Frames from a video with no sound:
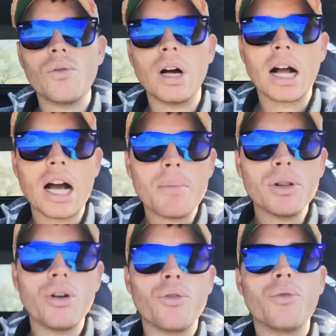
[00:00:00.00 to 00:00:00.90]
a
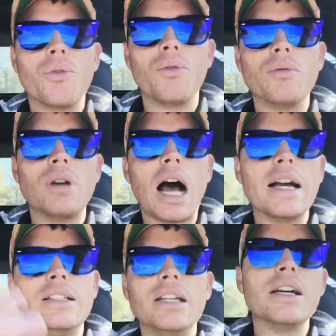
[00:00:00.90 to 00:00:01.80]
couple of
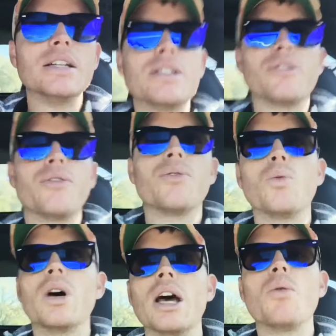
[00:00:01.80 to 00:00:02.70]
ideas of
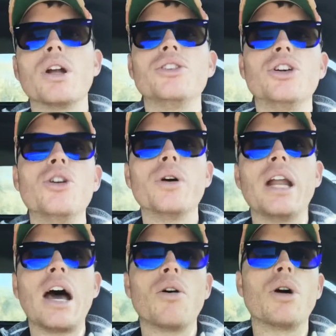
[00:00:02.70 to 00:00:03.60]
what I want to do
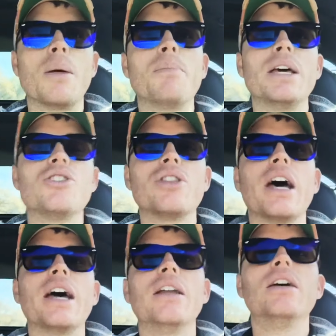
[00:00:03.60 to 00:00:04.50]
and how I want to pitch
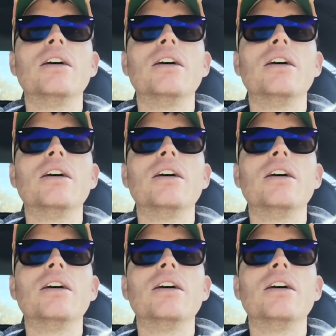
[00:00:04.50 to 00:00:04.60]
that,